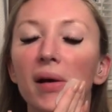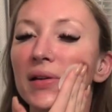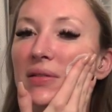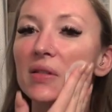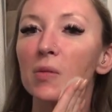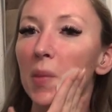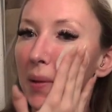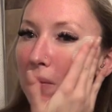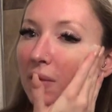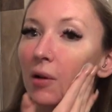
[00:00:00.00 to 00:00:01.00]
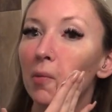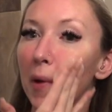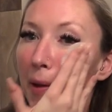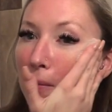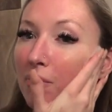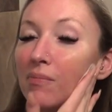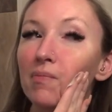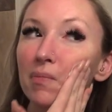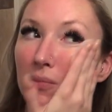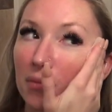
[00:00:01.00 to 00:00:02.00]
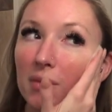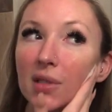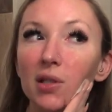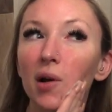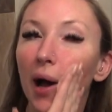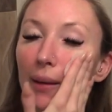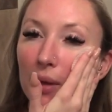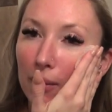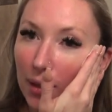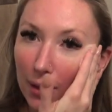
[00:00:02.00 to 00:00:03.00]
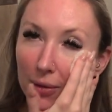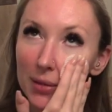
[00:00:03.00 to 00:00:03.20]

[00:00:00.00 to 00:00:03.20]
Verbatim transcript: because it's been a little bit. So I maybe